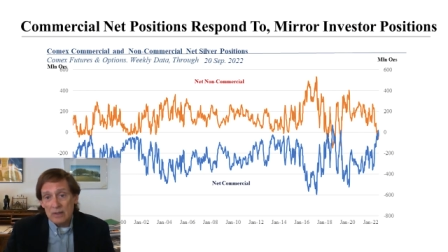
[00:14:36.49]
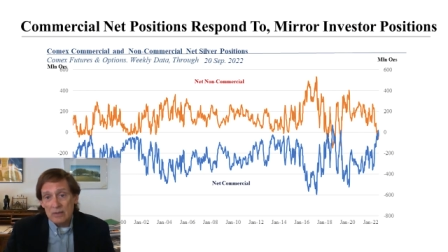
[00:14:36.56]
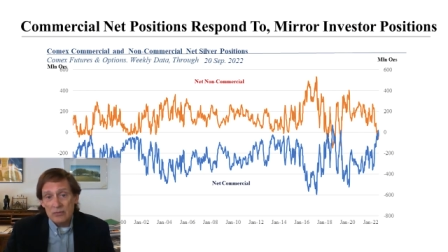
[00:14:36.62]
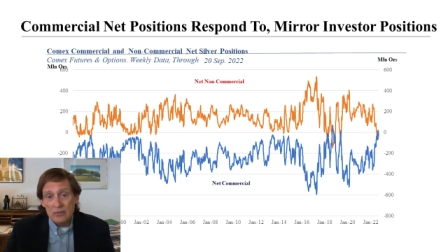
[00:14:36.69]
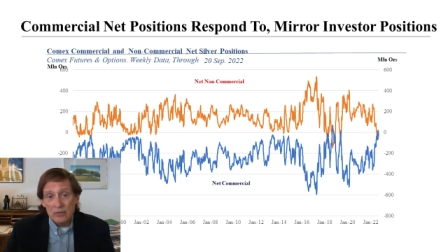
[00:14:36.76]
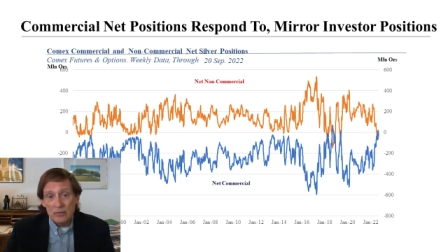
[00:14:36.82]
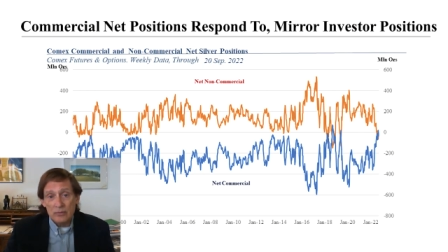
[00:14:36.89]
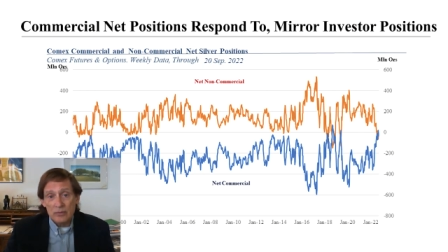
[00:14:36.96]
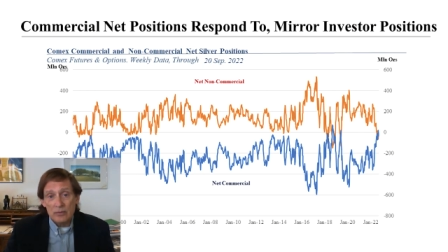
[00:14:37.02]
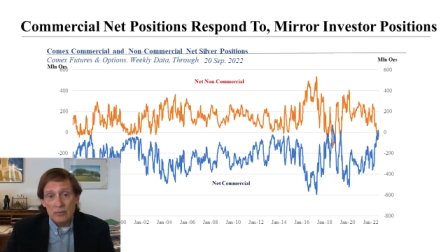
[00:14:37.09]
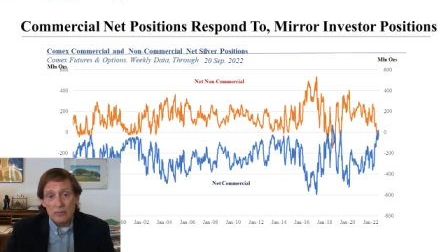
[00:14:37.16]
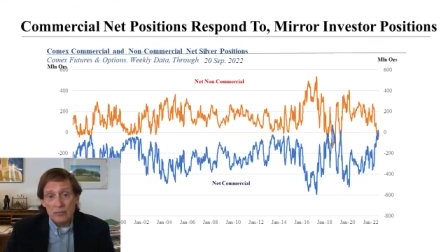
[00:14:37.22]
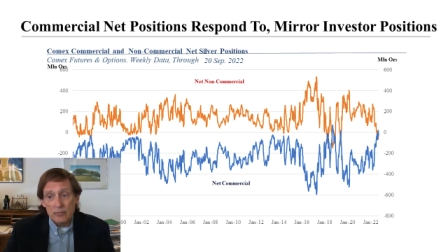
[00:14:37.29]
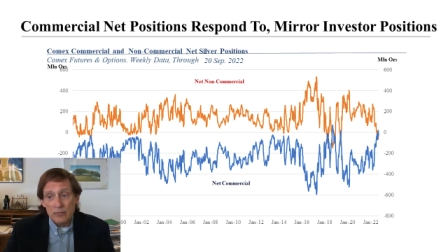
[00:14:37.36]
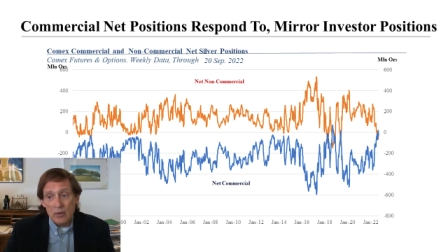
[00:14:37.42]

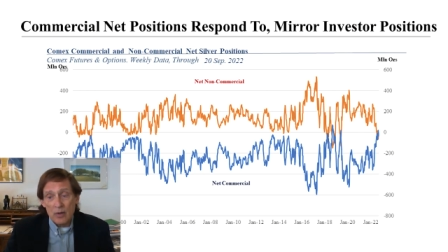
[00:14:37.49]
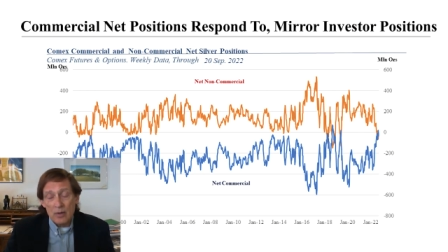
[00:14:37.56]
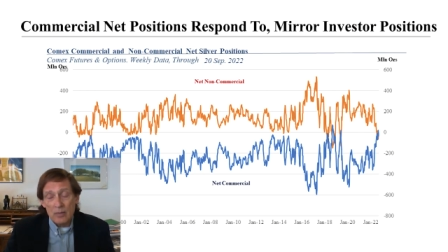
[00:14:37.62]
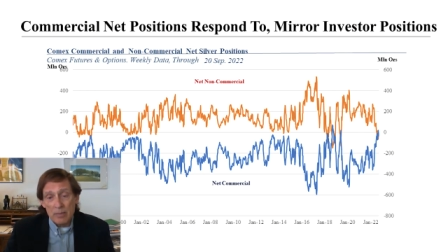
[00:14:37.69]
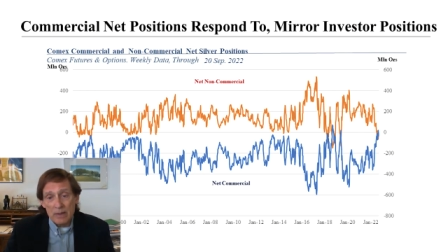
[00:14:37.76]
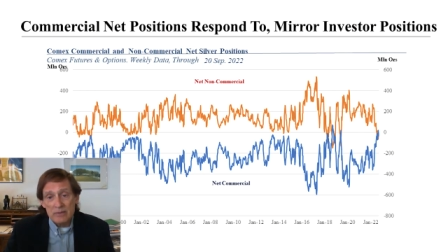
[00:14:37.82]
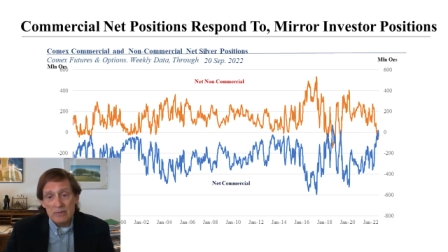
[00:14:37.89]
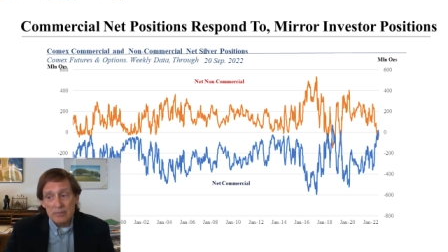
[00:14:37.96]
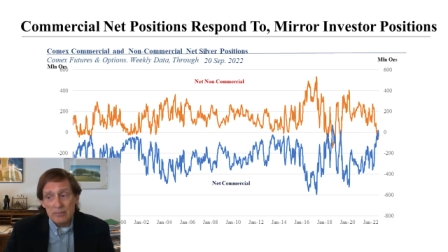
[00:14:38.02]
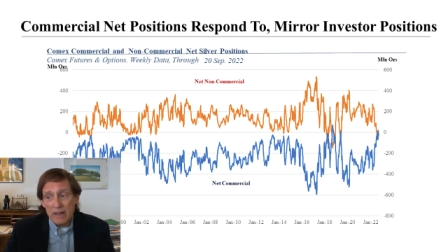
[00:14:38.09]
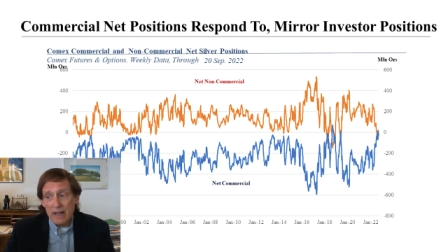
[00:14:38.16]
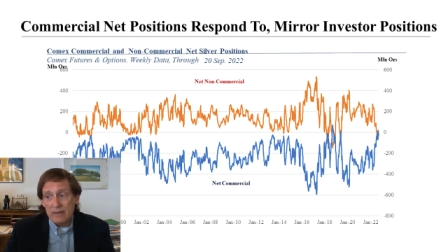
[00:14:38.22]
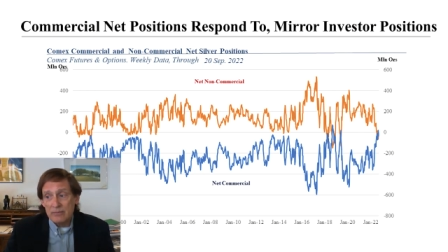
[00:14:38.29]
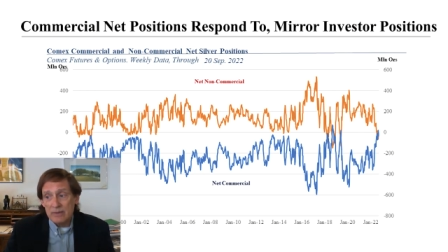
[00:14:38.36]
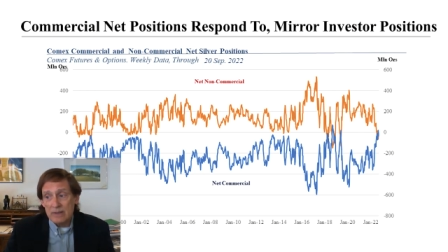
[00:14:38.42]
silver for a bunch of
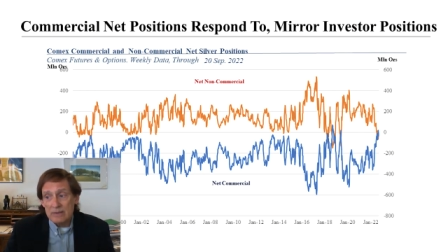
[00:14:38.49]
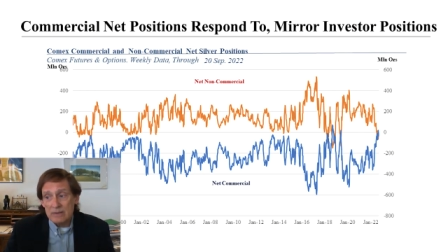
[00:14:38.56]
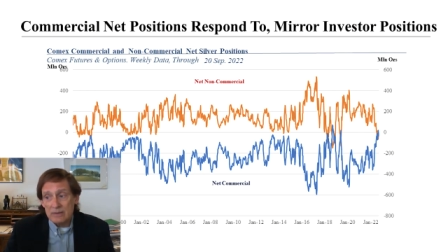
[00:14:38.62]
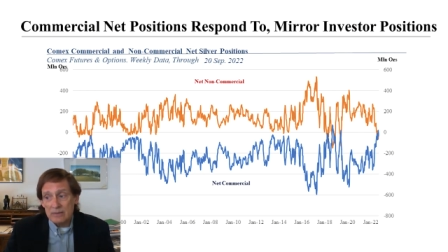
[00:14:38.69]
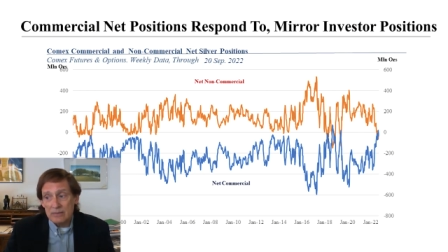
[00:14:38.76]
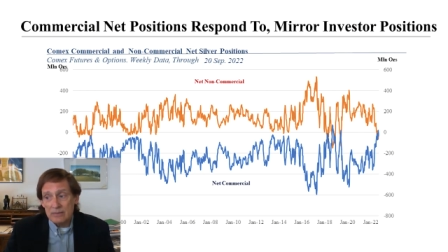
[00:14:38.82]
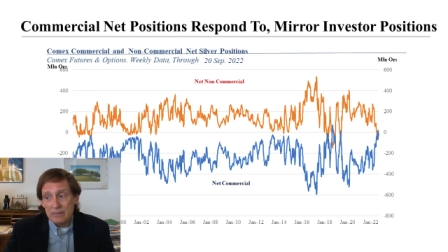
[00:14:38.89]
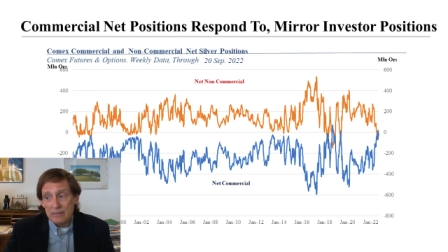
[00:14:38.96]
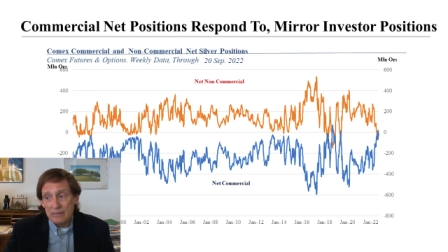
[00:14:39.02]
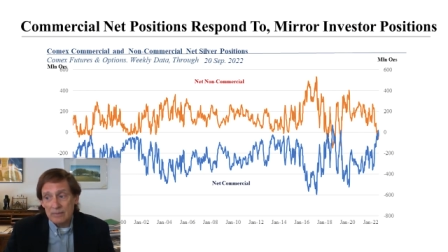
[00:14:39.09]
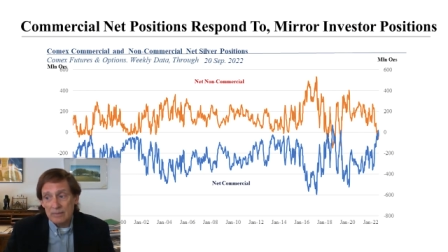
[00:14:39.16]
bad reasons.